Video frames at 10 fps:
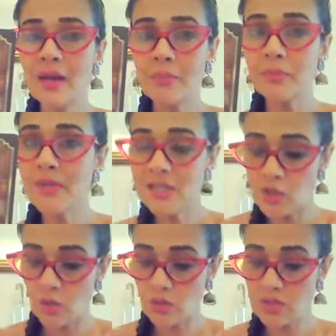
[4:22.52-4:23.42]
given up.
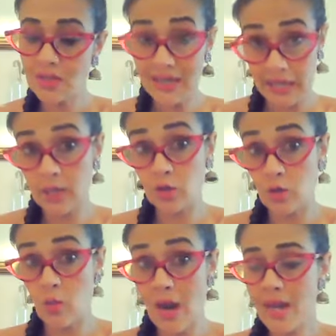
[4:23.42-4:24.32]
Please don't. You
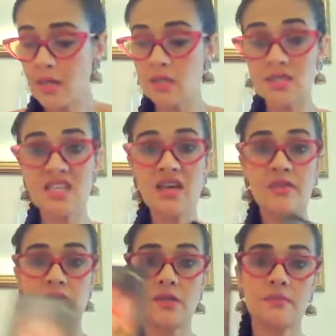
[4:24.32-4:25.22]
know why? A
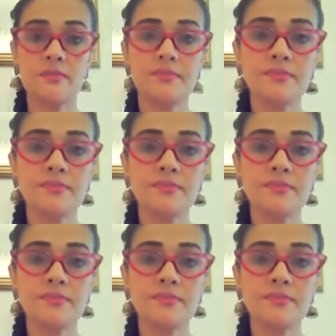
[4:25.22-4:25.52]
gift.